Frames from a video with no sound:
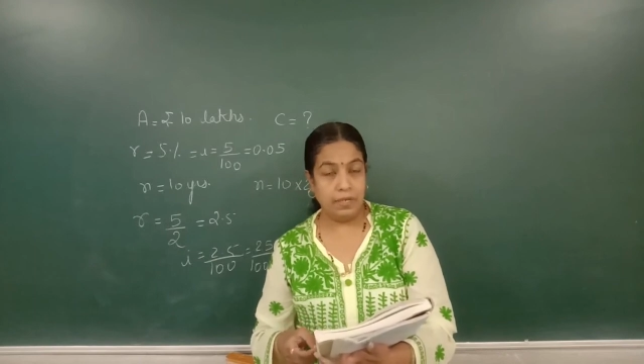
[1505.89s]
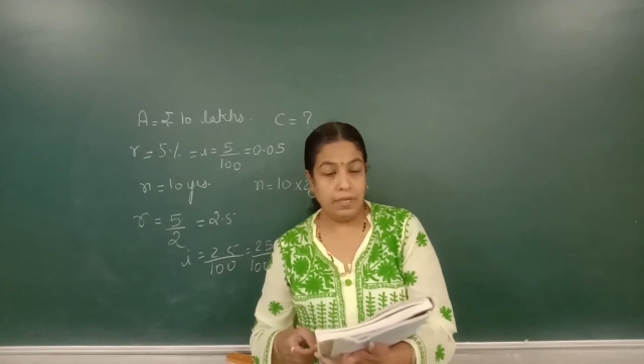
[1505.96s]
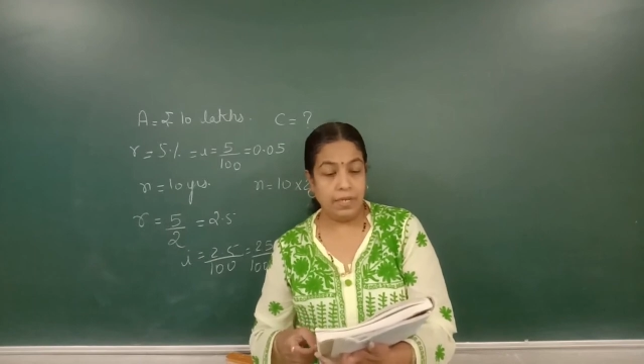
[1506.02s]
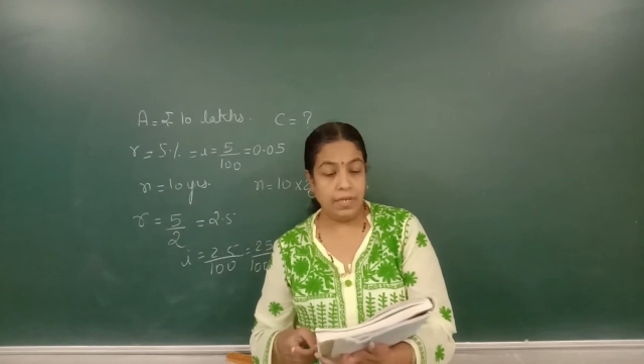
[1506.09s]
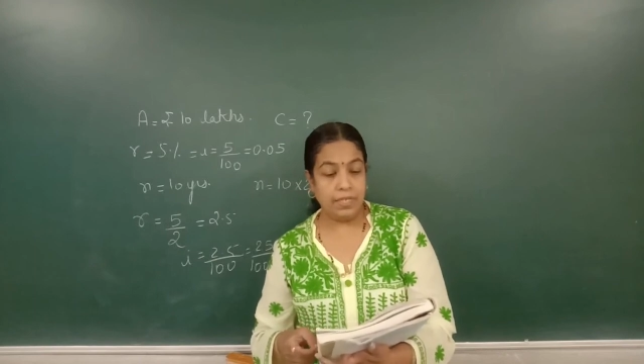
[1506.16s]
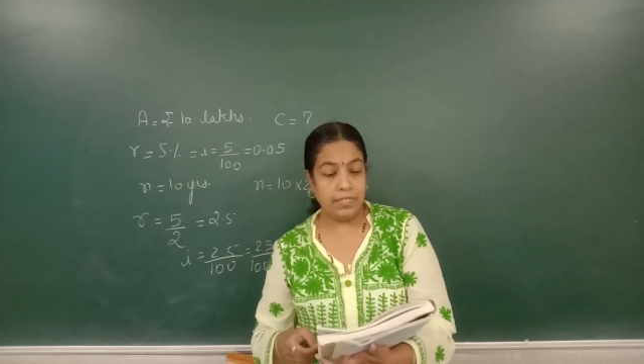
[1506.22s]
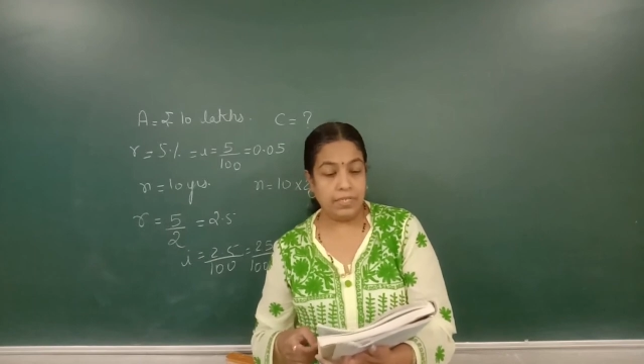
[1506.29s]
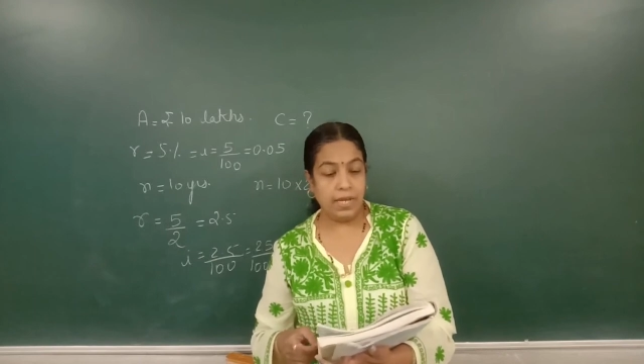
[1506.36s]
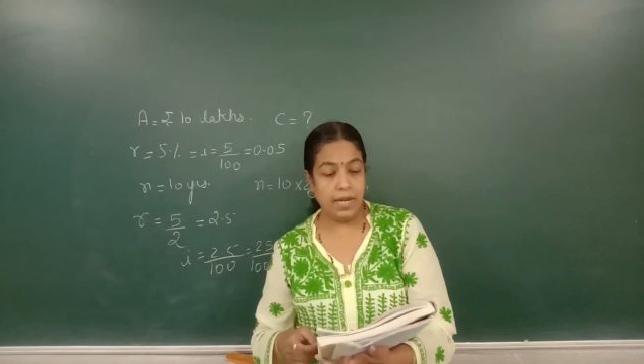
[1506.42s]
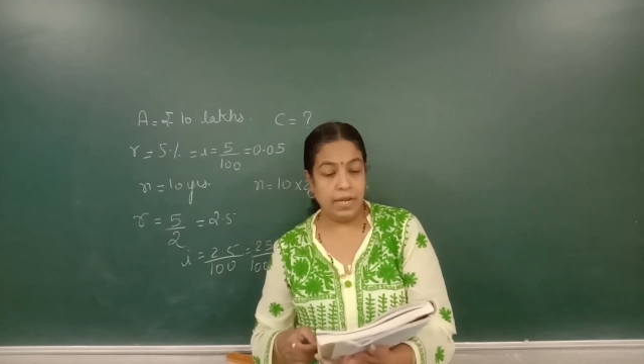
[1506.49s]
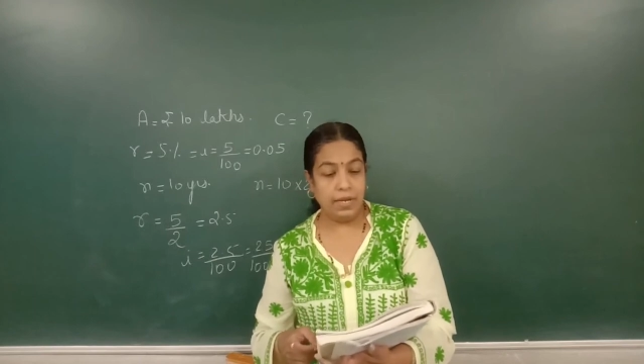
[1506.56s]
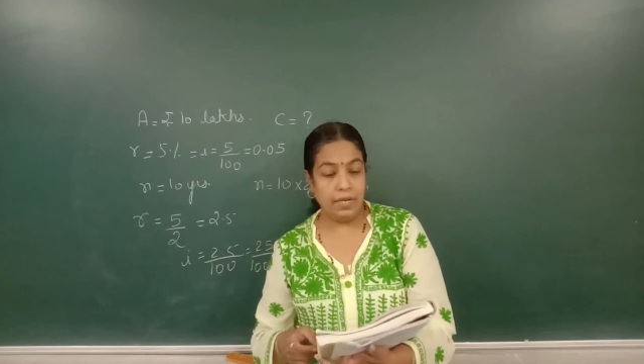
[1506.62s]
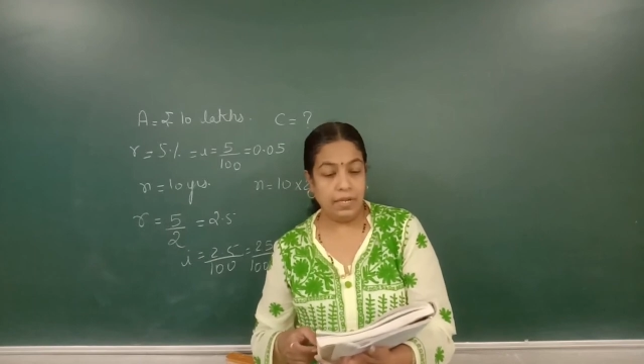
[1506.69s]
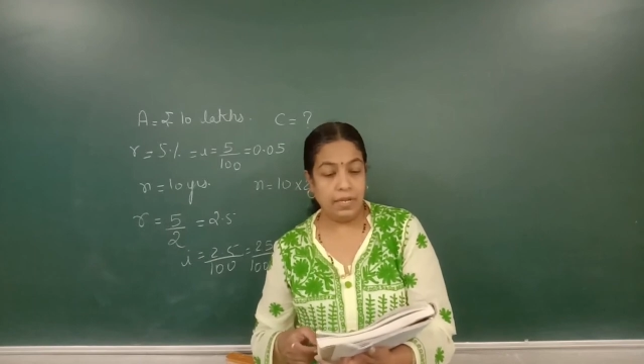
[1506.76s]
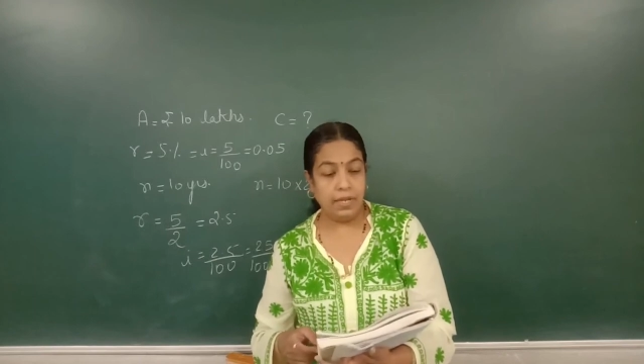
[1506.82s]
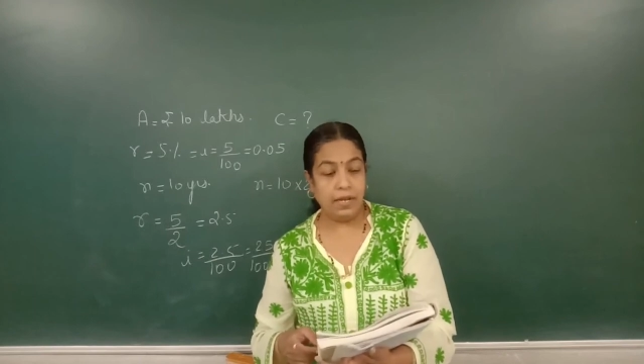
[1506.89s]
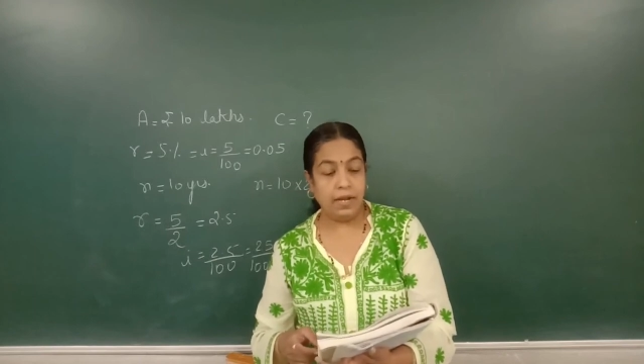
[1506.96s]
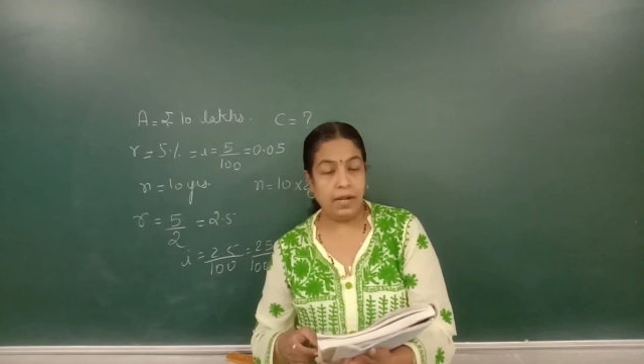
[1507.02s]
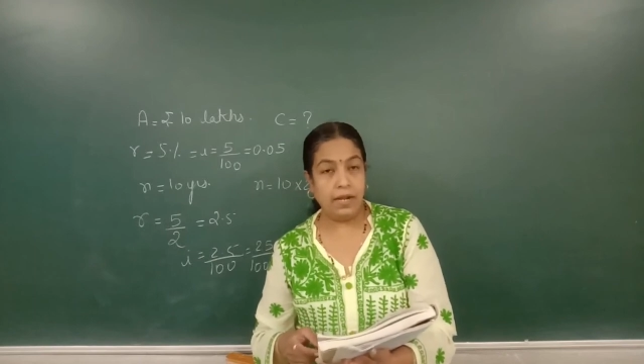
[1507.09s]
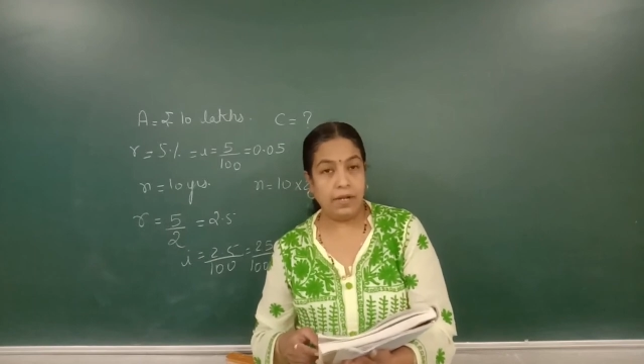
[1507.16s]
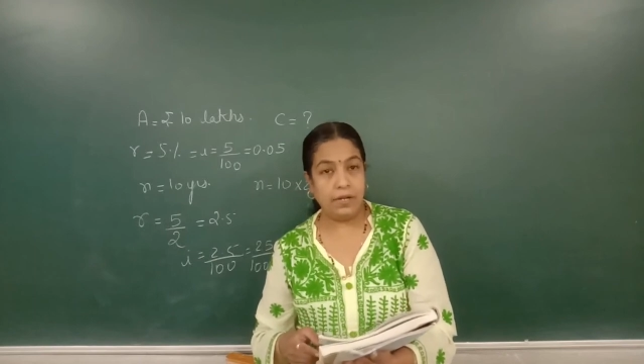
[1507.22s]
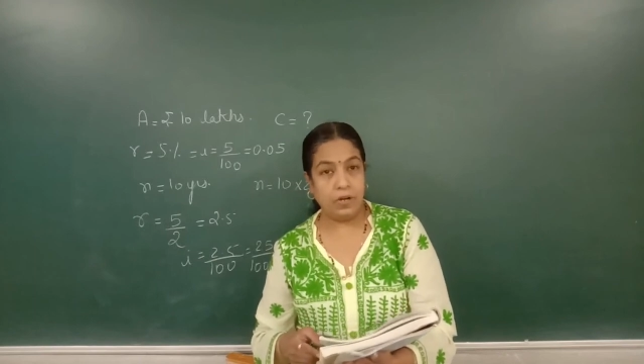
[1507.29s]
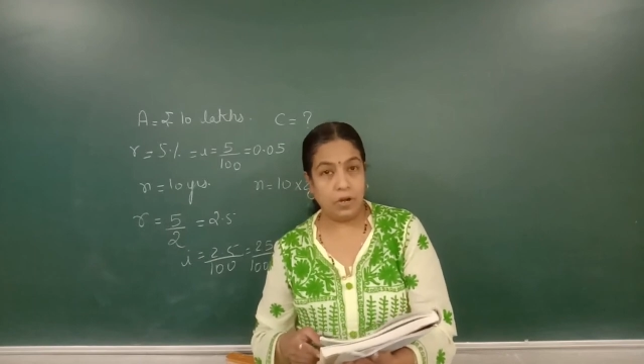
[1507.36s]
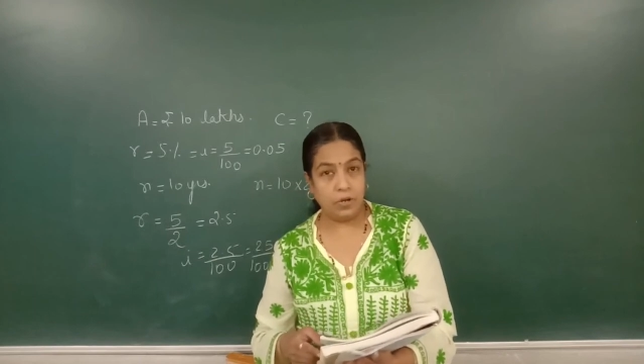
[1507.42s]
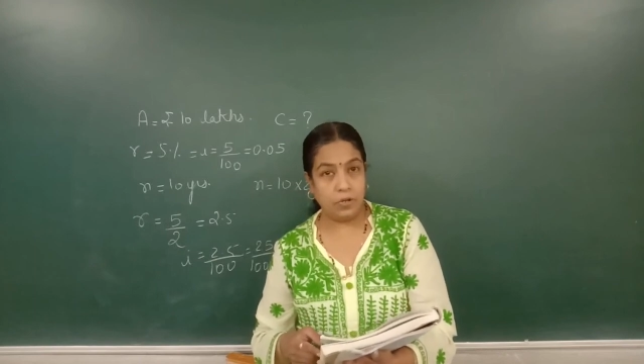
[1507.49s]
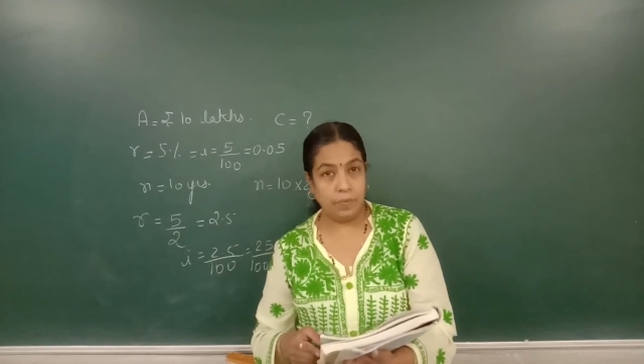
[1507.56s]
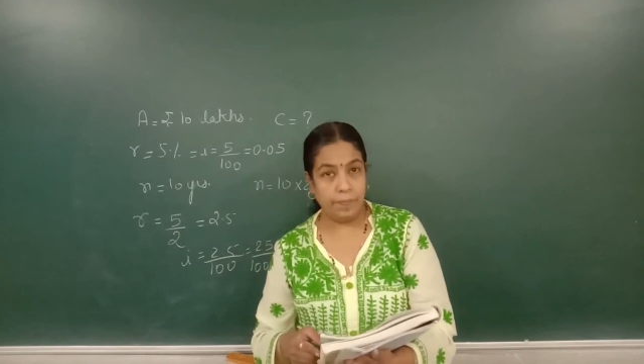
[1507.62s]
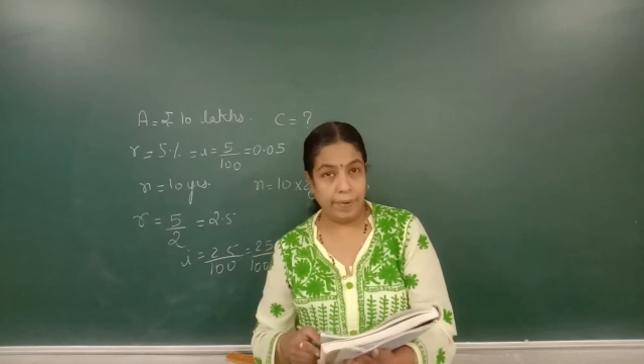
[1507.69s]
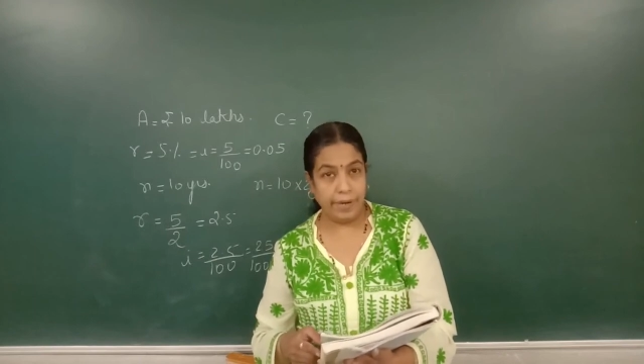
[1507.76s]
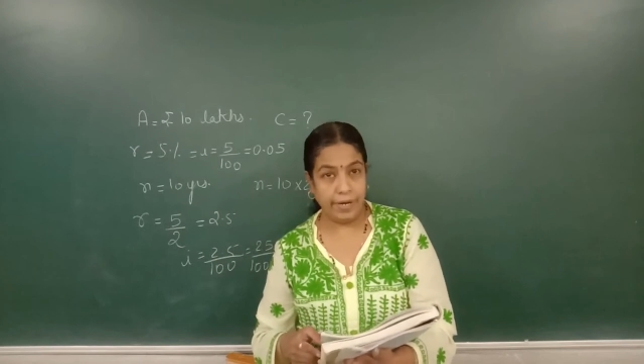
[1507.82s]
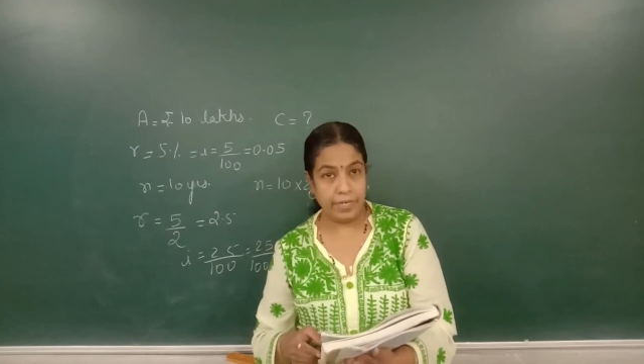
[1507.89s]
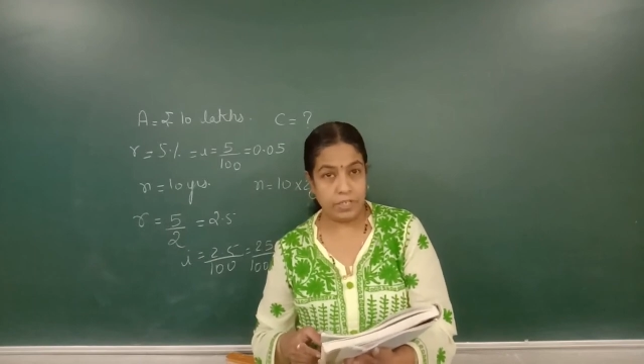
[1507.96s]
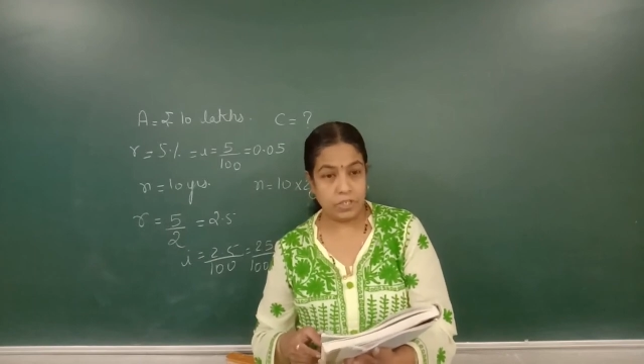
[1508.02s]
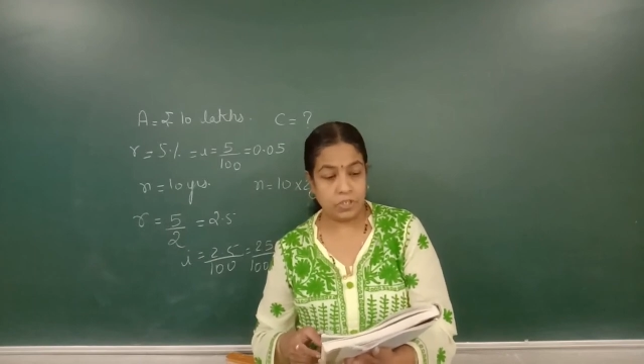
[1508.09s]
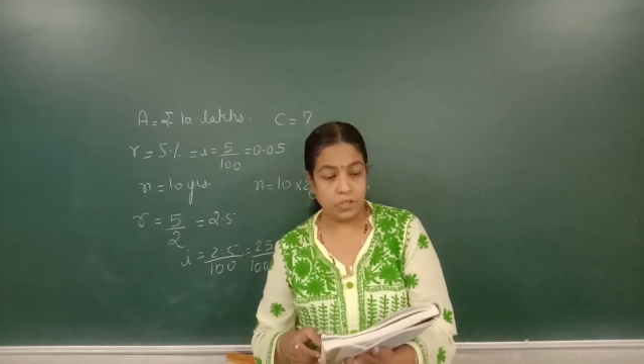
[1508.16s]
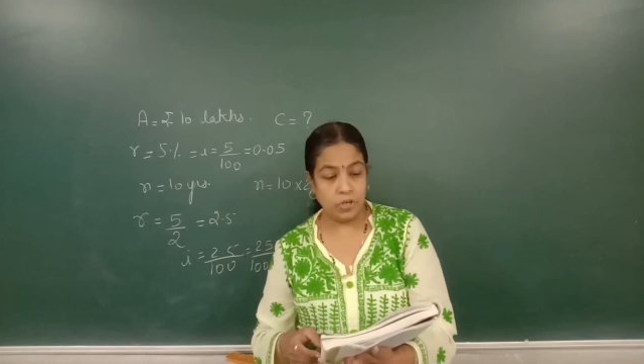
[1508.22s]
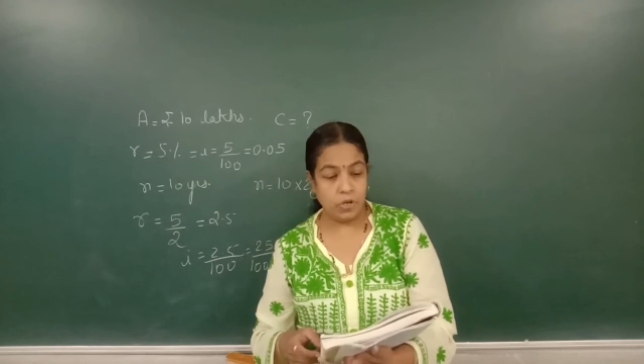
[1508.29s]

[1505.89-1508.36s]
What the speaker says: is a legal document